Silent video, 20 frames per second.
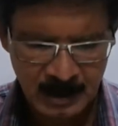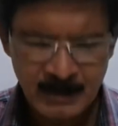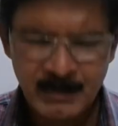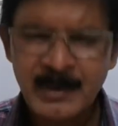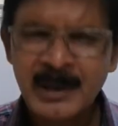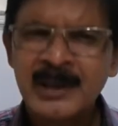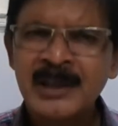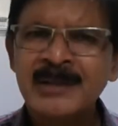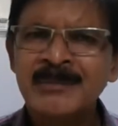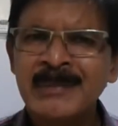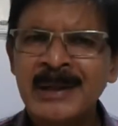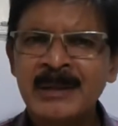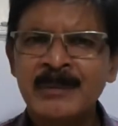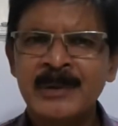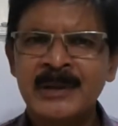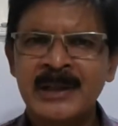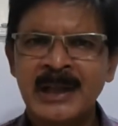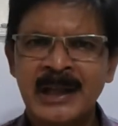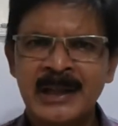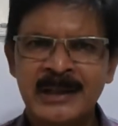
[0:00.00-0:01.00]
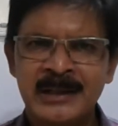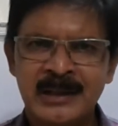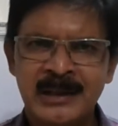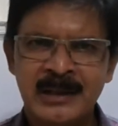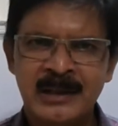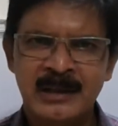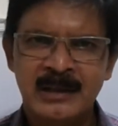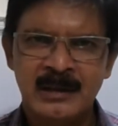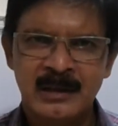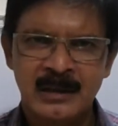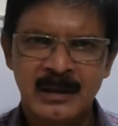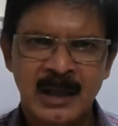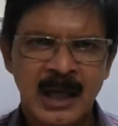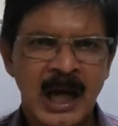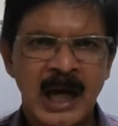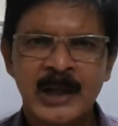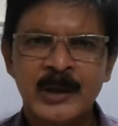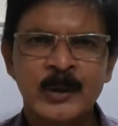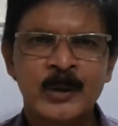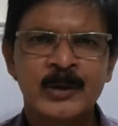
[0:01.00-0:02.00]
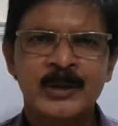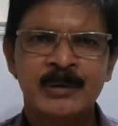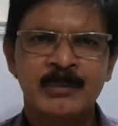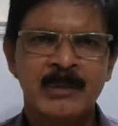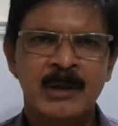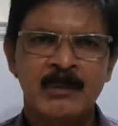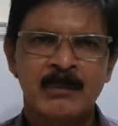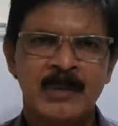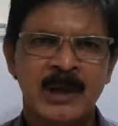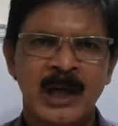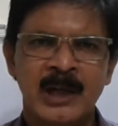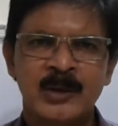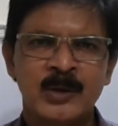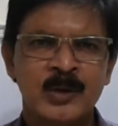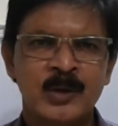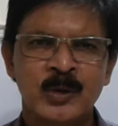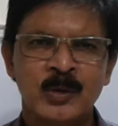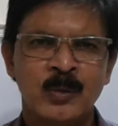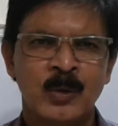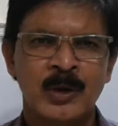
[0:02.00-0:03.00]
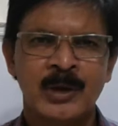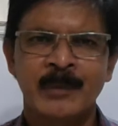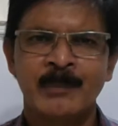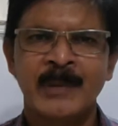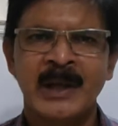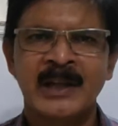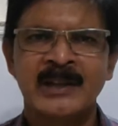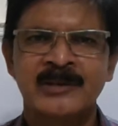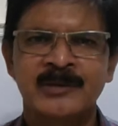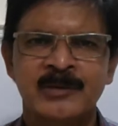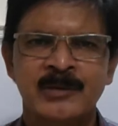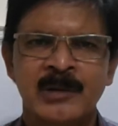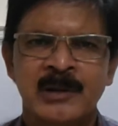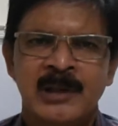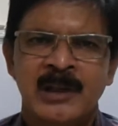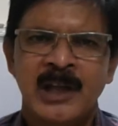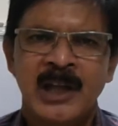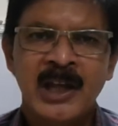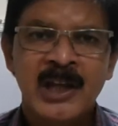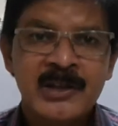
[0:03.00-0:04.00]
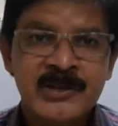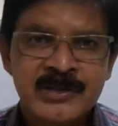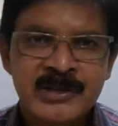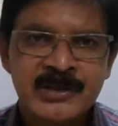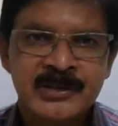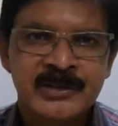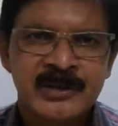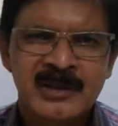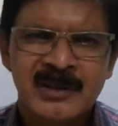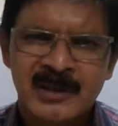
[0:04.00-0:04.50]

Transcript: But it might be 19. I don't remember. I don't know what my age is.